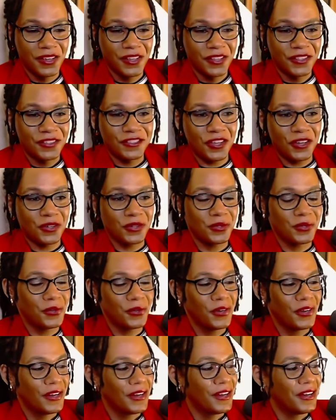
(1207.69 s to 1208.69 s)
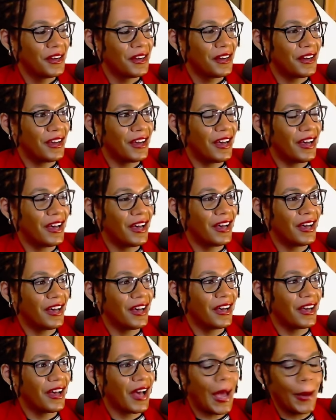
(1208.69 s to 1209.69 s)
So,
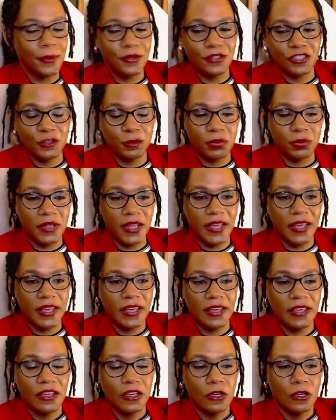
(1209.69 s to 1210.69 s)
I would just play